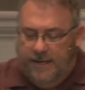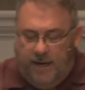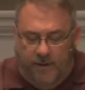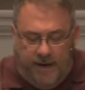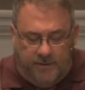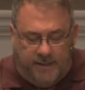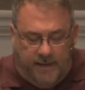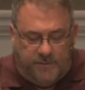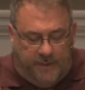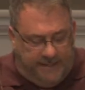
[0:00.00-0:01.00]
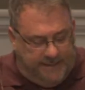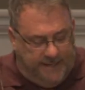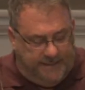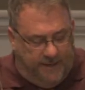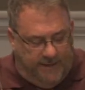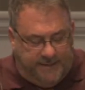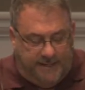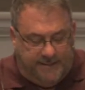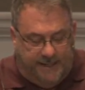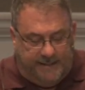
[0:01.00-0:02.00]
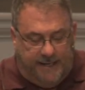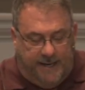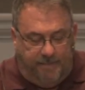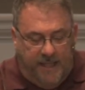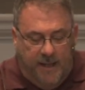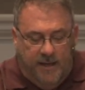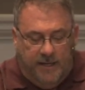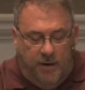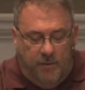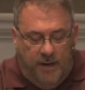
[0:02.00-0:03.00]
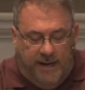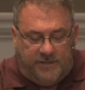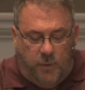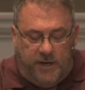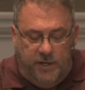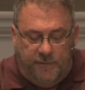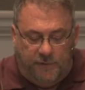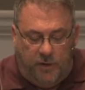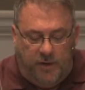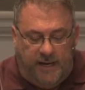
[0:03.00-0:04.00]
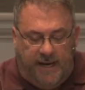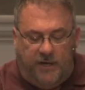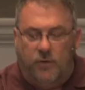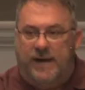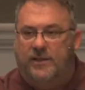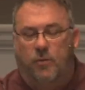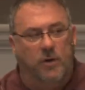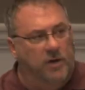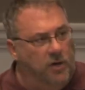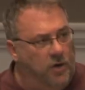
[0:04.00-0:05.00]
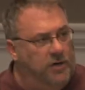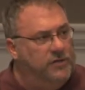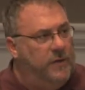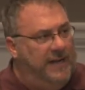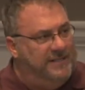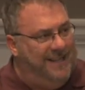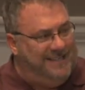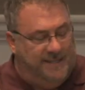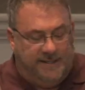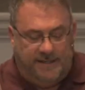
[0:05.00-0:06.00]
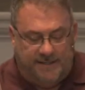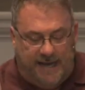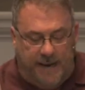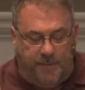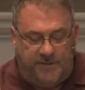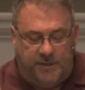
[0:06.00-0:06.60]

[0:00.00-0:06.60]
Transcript: You know, here's what he says here. He says that, it's what you've learned. And in Greek, the word learn translates into disciple.